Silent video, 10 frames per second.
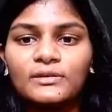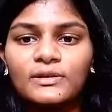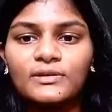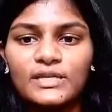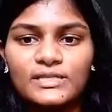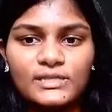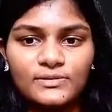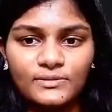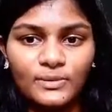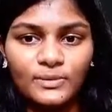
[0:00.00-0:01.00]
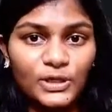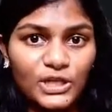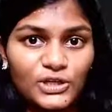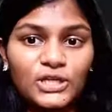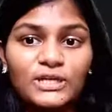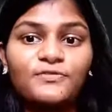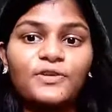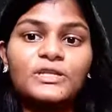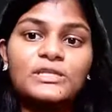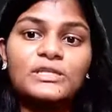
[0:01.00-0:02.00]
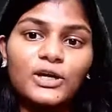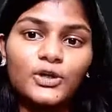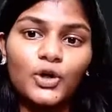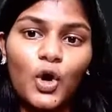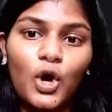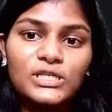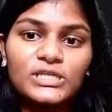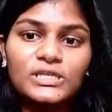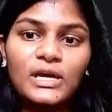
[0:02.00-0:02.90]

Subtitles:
the potential difference across